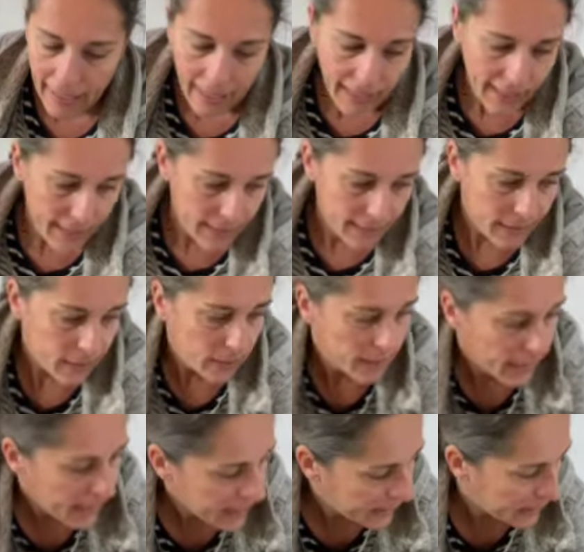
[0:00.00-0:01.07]
And then the
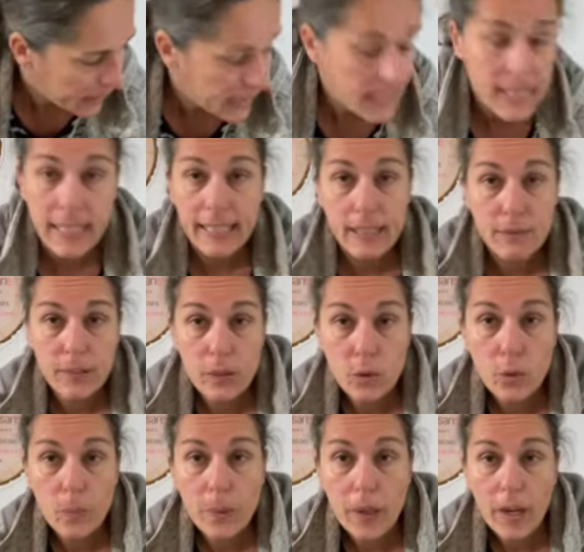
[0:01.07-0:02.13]
last thing is, like, if they do
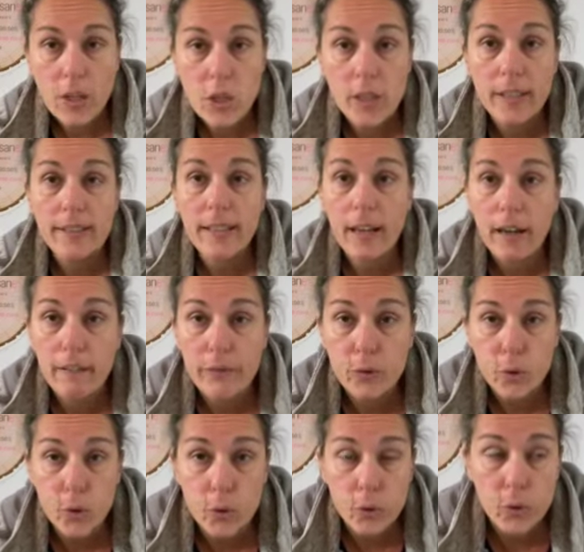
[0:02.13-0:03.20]
a project, they have to
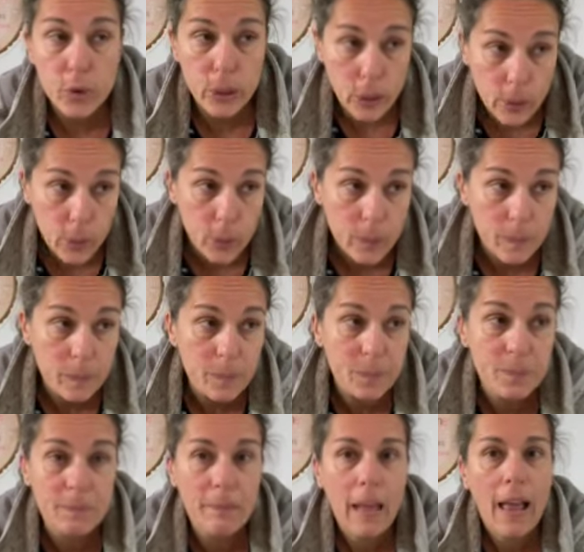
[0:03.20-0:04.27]
use glue.
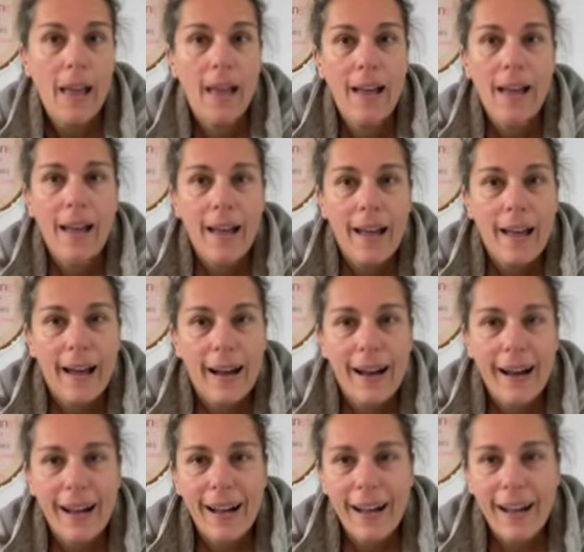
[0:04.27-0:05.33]

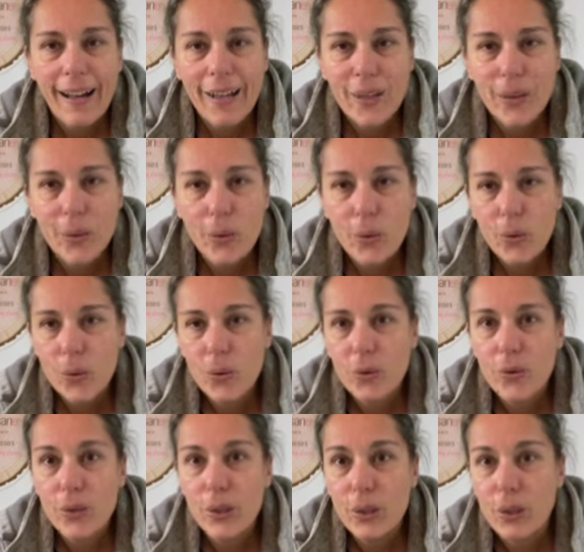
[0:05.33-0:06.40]
I use
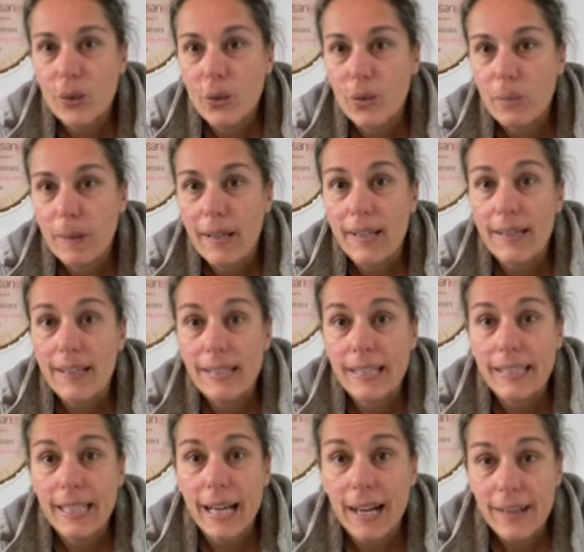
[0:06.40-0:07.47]
glue by the
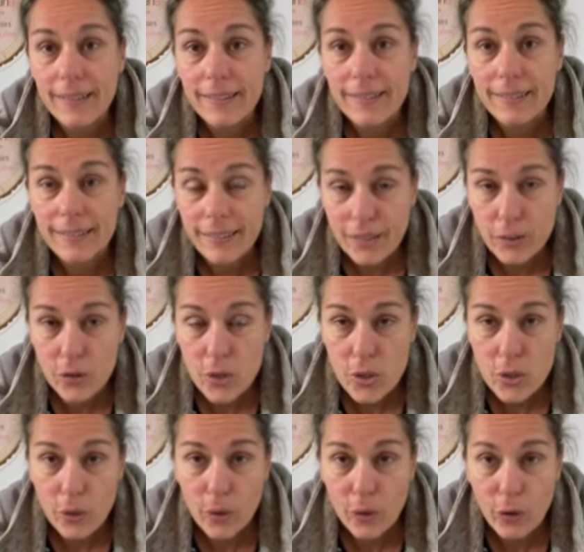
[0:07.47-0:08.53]
gallon in the
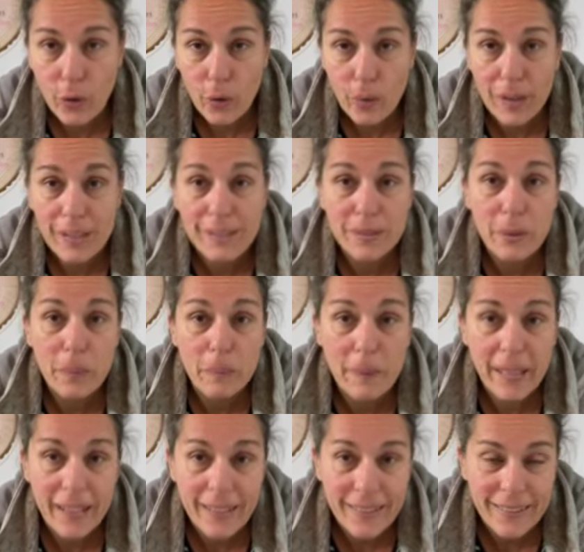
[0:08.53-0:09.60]
studio. It's
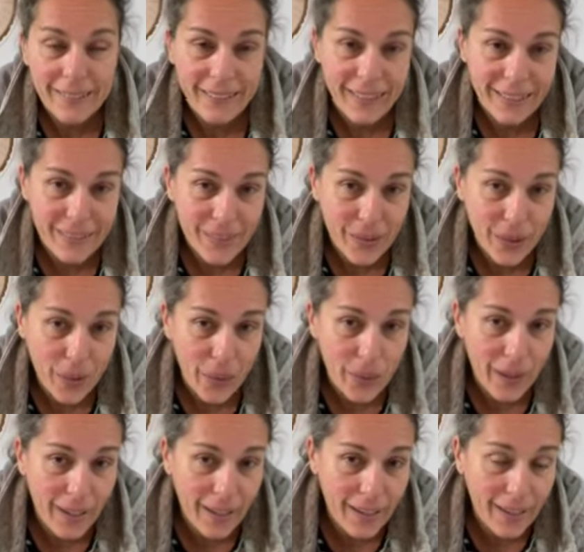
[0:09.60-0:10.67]
amazing. So
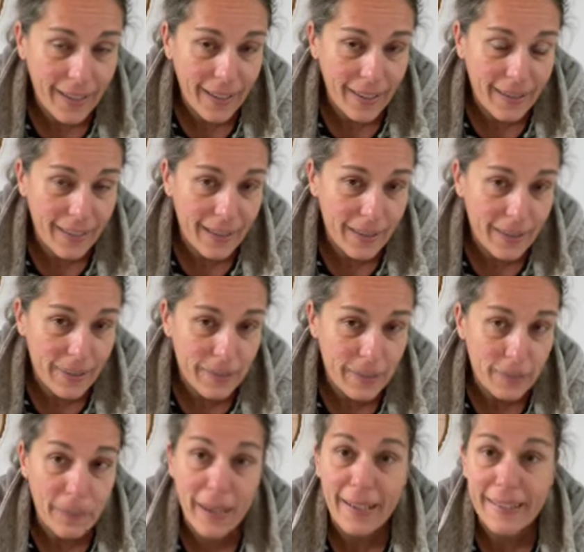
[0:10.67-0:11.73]
I
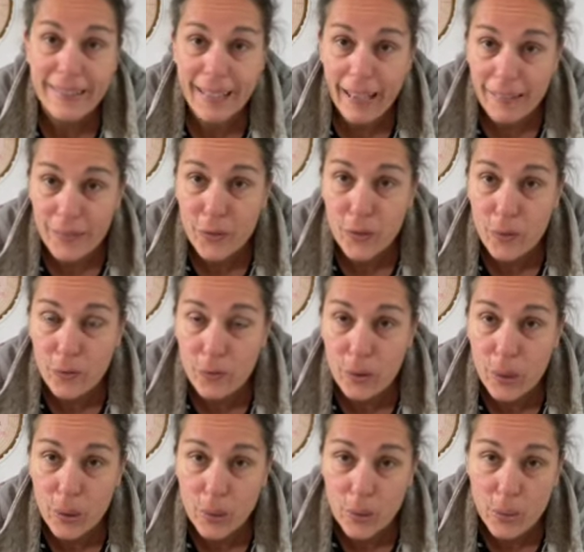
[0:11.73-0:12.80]
buy gallons of
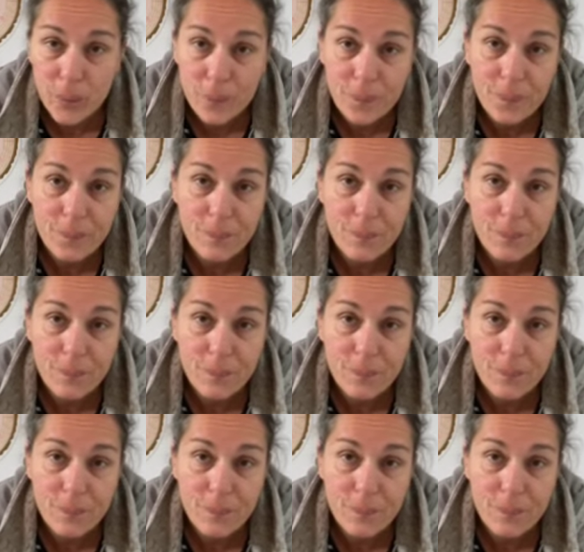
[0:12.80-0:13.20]
glue,